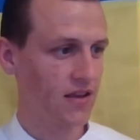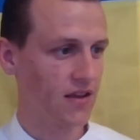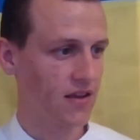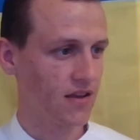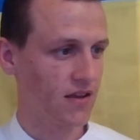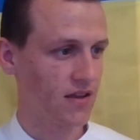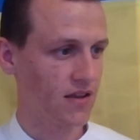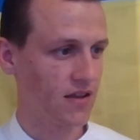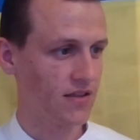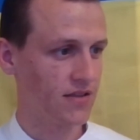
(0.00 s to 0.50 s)

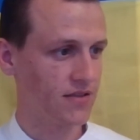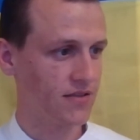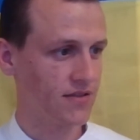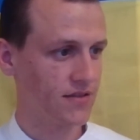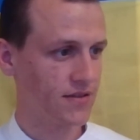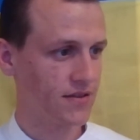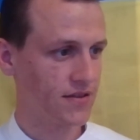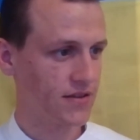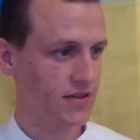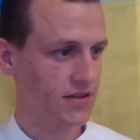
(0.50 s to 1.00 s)

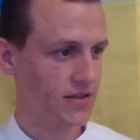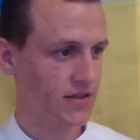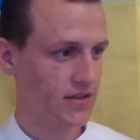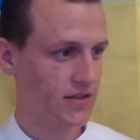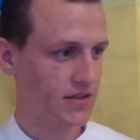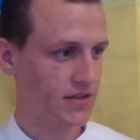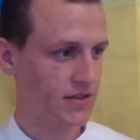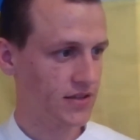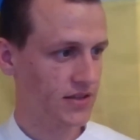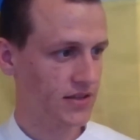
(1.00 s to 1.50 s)
And
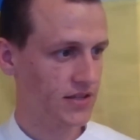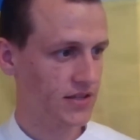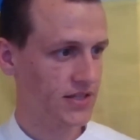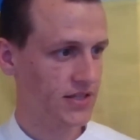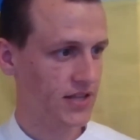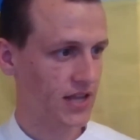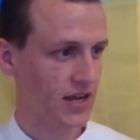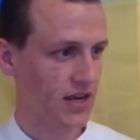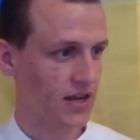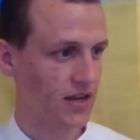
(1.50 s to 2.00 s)

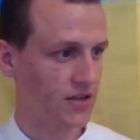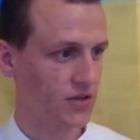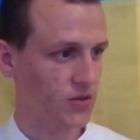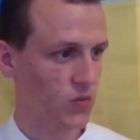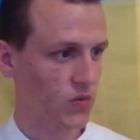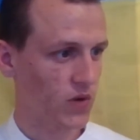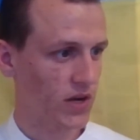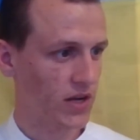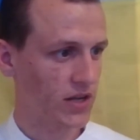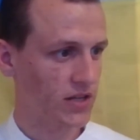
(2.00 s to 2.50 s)
second,
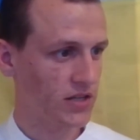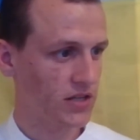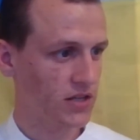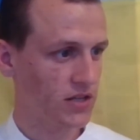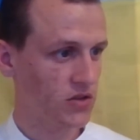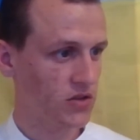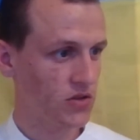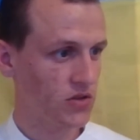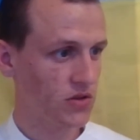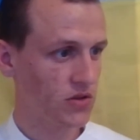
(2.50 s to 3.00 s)
why
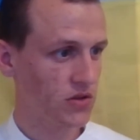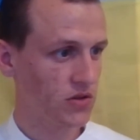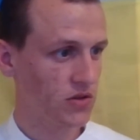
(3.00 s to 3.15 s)
didn't